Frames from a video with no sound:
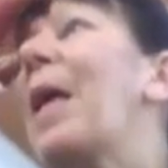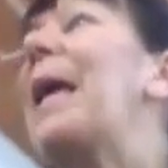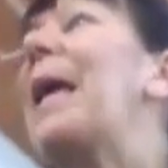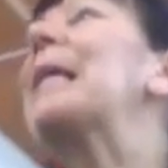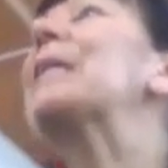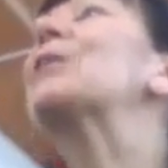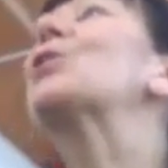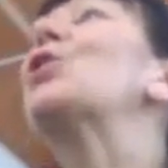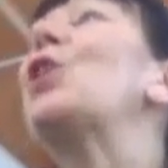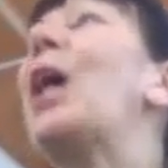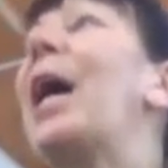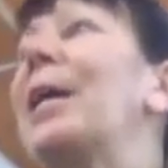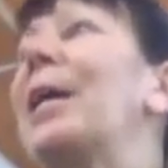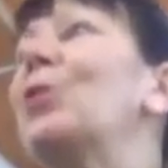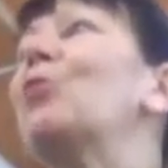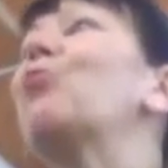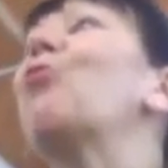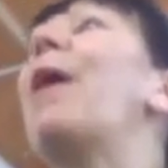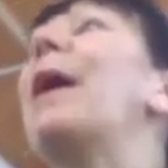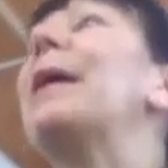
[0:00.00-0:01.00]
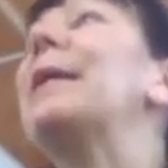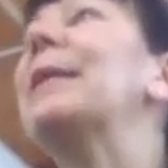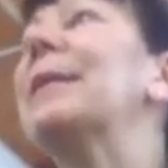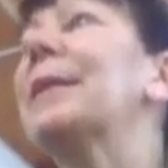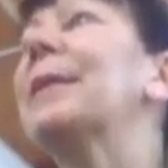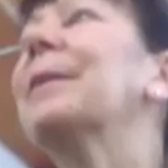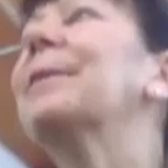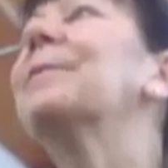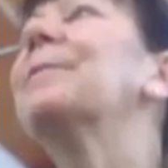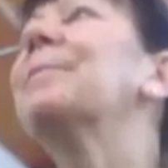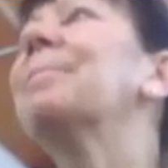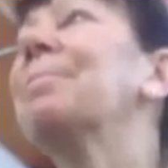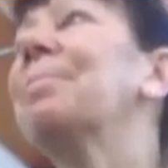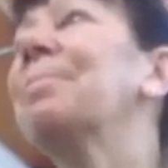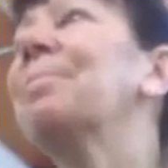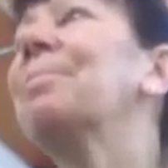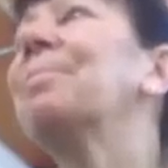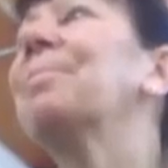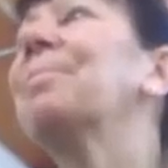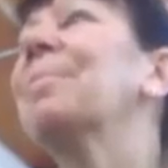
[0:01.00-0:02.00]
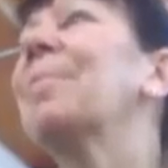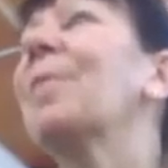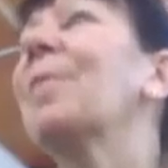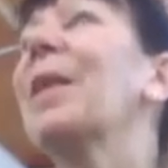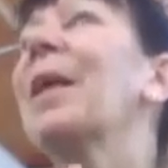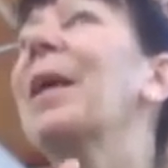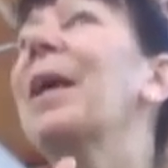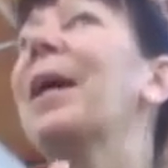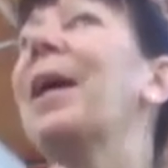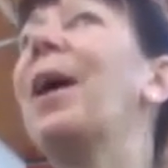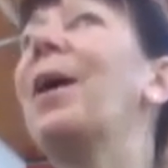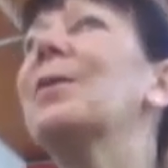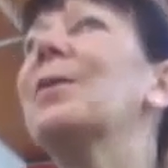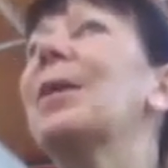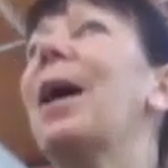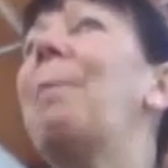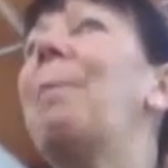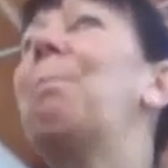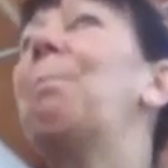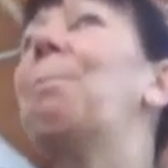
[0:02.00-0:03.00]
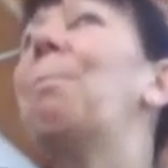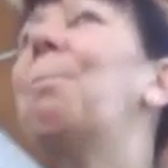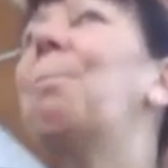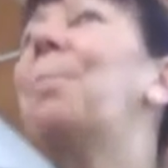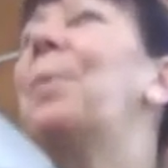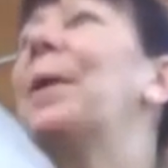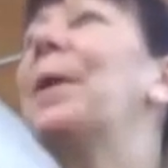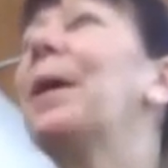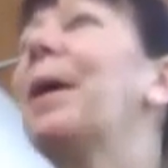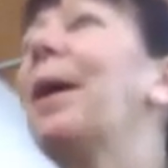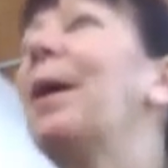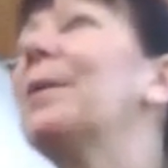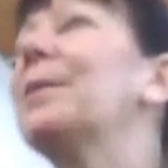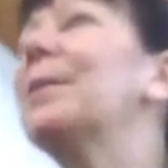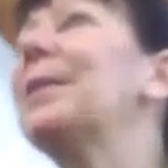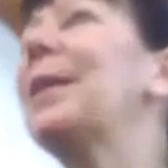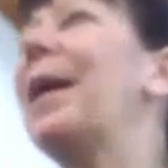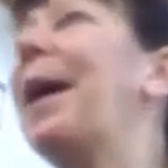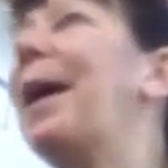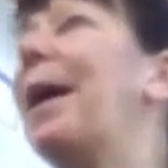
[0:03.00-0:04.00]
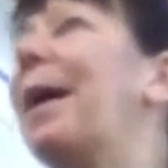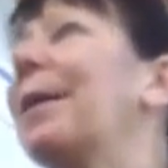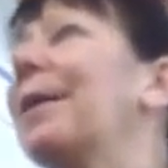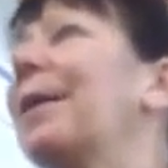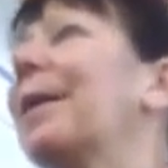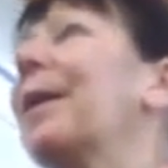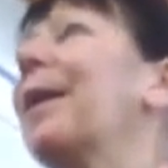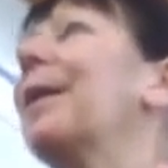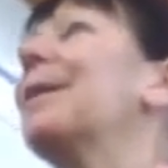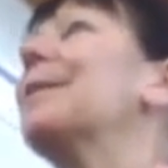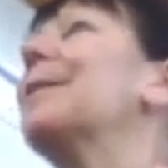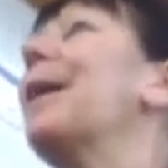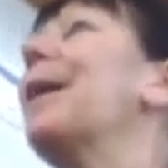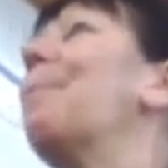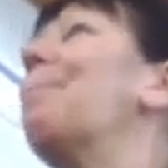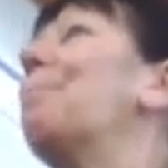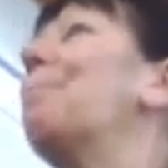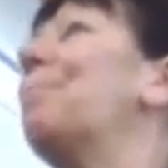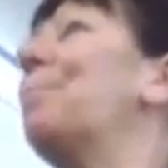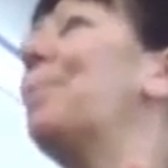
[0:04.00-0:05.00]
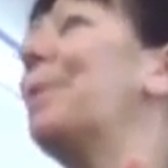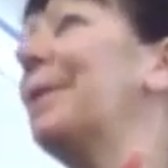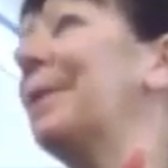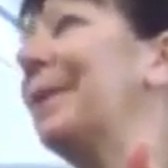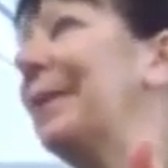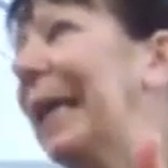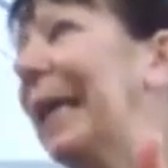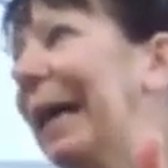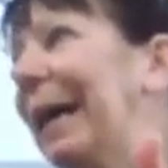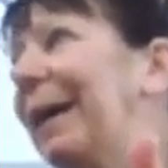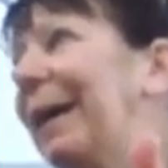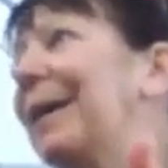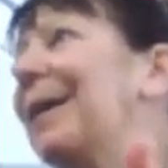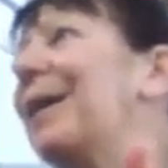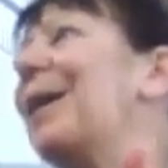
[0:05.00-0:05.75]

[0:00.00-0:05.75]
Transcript: Exchange rate. Goes up and it goes down, it goes up and yeah.